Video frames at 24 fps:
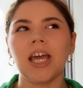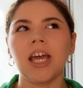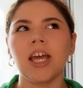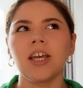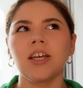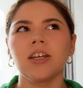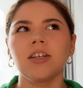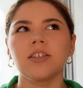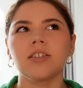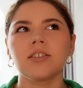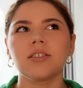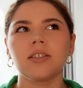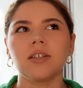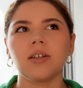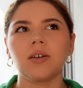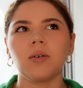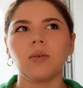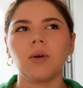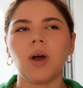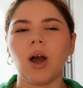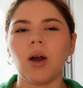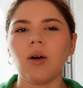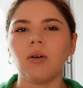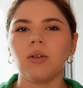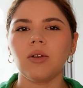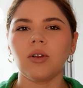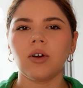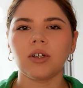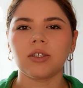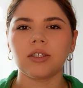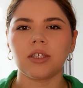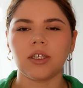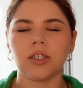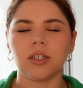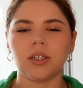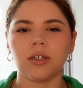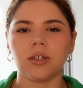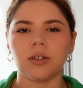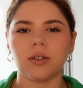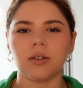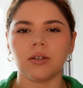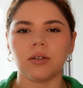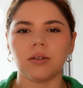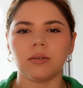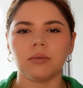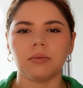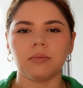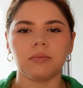So, how long did
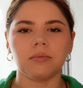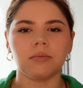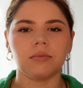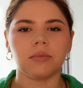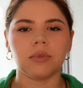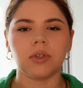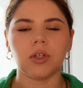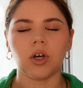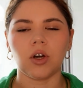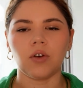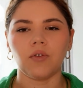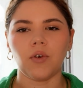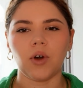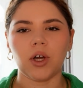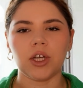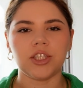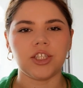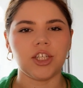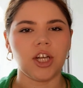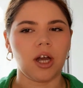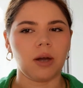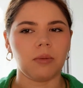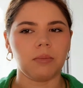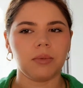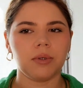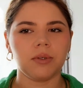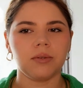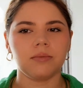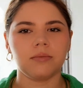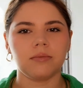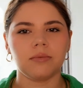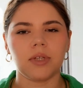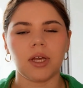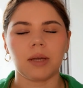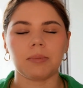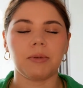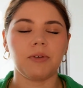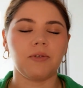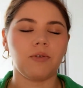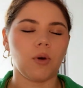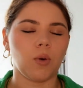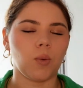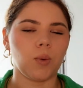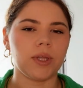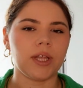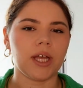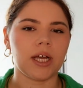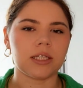you look for a job? Like before
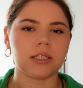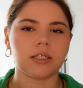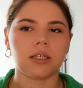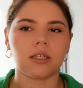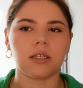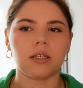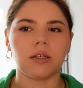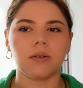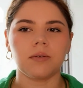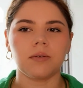we texted you?